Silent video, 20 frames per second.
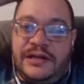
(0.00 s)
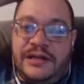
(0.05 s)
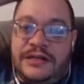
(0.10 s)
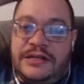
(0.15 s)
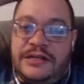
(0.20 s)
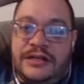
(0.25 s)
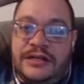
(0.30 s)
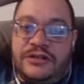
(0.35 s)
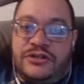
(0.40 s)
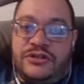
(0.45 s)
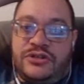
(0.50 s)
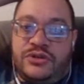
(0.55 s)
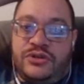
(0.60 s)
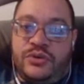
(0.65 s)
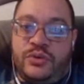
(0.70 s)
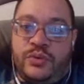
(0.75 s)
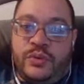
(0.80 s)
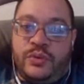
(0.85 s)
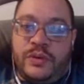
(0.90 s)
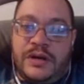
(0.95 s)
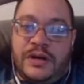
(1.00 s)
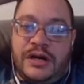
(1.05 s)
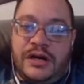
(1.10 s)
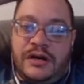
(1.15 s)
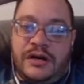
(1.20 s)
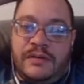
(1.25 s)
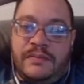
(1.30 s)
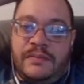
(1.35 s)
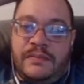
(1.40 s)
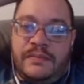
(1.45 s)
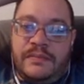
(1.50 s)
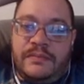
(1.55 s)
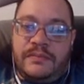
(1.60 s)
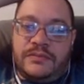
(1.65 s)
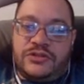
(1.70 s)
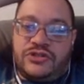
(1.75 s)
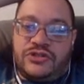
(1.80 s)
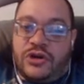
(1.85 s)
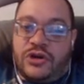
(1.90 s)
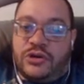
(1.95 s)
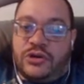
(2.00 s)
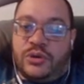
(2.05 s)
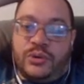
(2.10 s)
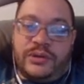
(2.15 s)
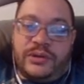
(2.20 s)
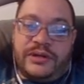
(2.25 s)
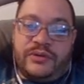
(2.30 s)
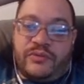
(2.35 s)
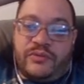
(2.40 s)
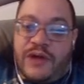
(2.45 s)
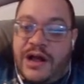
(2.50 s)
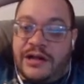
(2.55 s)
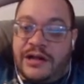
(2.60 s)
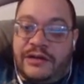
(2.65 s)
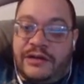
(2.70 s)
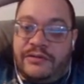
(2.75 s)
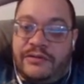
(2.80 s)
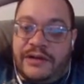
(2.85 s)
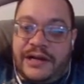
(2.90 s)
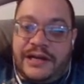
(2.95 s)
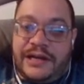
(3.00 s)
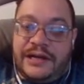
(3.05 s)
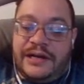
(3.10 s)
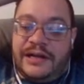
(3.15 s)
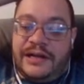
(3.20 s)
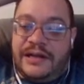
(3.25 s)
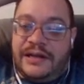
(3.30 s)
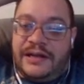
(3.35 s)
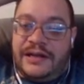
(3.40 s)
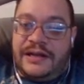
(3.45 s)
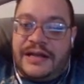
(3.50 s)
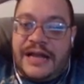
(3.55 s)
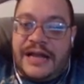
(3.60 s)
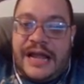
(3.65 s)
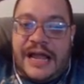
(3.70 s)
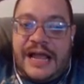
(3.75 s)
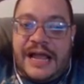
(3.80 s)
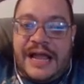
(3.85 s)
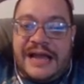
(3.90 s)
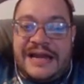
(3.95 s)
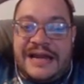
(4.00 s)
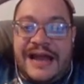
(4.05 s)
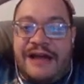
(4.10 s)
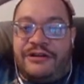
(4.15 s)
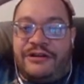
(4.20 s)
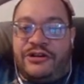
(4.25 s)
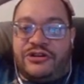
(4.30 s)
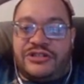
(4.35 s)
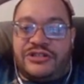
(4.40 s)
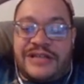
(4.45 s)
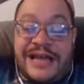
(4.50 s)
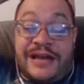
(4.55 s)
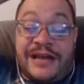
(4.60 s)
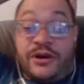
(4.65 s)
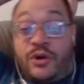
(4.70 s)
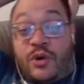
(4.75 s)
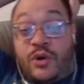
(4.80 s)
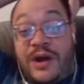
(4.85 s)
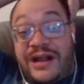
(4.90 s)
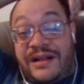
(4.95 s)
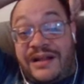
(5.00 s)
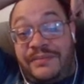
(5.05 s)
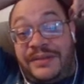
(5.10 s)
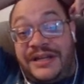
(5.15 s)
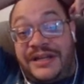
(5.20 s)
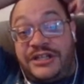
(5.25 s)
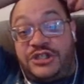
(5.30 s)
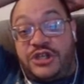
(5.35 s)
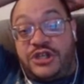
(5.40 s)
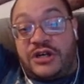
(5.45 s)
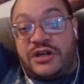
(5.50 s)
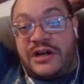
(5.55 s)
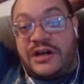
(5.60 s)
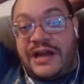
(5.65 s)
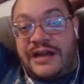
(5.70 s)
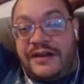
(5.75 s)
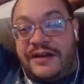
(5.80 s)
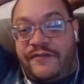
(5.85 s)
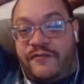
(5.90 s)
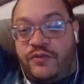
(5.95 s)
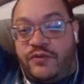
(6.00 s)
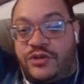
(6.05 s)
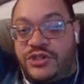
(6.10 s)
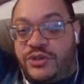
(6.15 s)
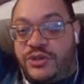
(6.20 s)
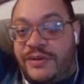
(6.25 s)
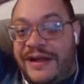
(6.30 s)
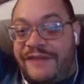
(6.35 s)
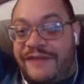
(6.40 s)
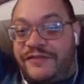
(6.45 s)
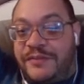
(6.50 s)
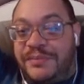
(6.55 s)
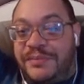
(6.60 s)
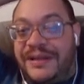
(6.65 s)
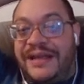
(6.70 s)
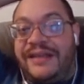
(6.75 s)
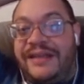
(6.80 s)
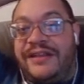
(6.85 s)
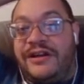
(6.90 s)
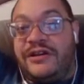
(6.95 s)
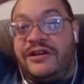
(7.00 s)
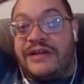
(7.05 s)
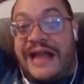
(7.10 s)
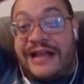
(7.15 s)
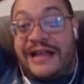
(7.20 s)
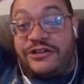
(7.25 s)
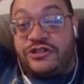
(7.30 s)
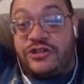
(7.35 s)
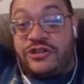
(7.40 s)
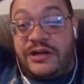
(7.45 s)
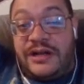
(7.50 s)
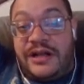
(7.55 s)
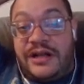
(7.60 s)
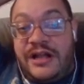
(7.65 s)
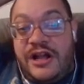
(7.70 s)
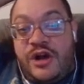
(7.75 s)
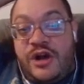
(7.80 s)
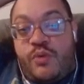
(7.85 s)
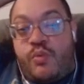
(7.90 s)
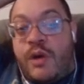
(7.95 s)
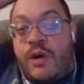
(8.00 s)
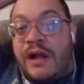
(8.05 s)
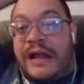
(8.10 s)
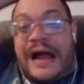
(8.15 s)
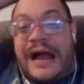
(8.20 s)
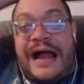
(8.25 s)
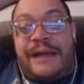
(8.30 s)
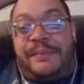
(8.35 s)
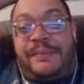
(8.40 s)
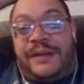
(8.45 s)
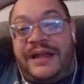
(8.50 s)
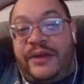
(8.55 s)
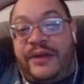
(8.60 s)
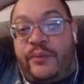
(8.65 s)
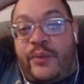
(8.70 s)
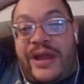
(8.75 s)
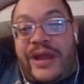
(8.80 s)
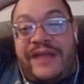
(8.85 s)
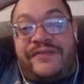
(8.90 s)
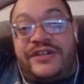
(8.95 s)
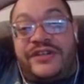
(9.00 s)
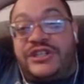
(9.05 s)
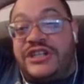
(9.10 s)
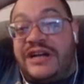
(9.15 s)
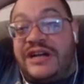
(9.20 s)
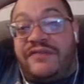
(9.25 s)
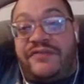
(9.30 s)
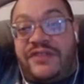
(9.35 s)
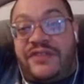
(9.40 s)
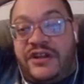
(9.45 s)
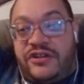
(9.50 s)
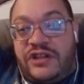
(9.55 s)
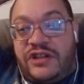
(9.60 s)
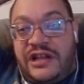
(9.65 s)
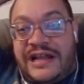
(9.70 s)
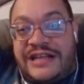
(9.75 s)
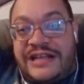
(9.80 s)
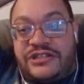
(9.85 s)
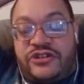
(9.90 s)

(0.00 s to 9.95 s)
into Star Lord and Rocket, right? And now you're sad. Or I can play Juggernaut and force you to have to play there extra, while I play Wave and Jeff there the last